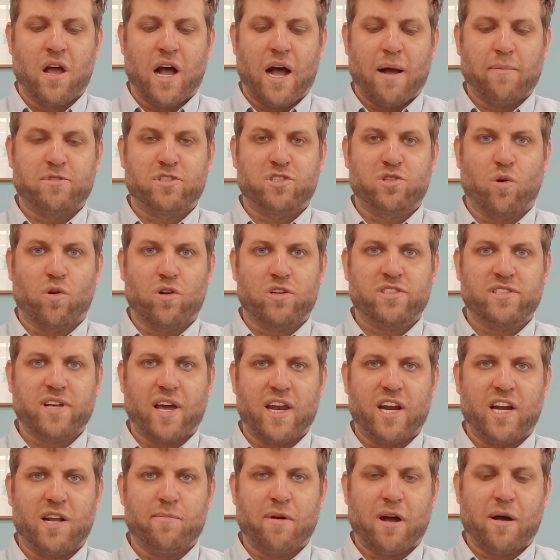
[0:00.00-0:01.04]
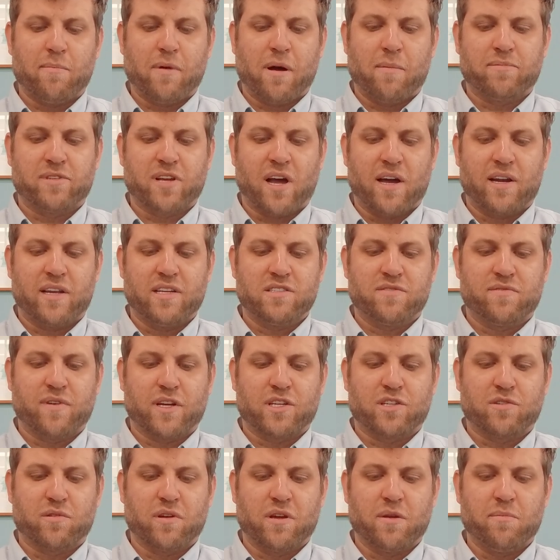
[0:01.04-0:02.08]
I'm so excited about Mamdani's
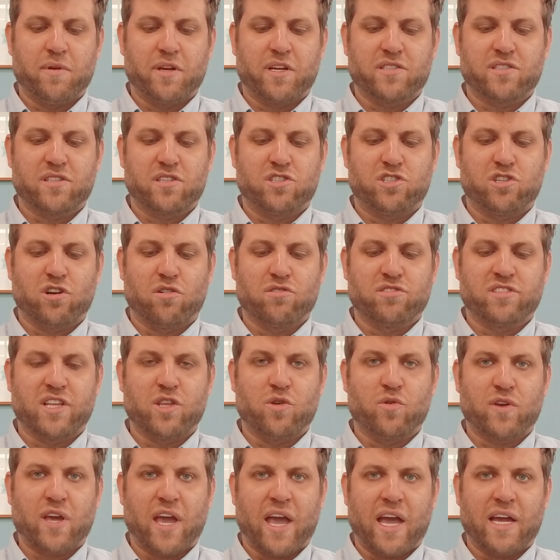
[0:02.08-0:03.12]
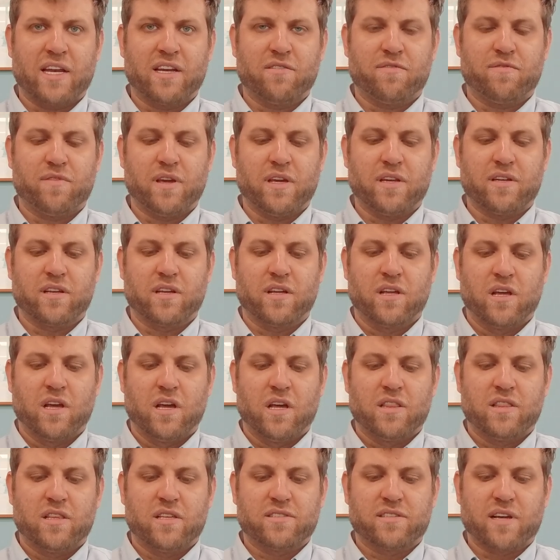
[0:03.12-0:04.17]
victory because it shows that you can defeat
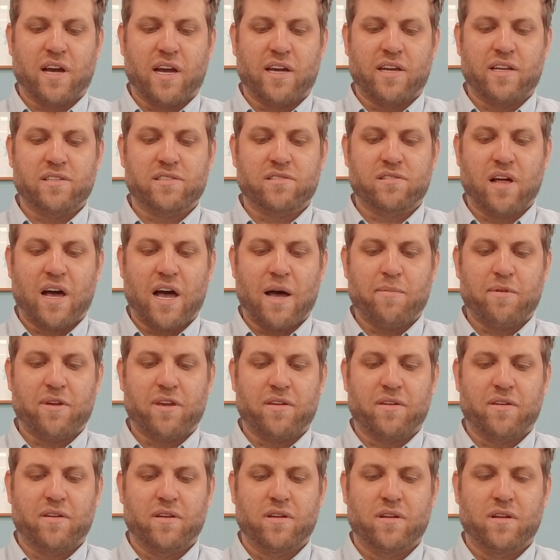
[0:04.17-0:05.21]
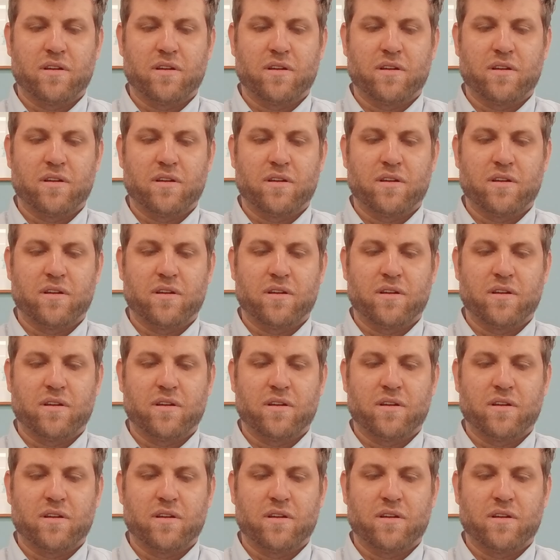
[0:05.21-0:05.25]
the Zionist lobby.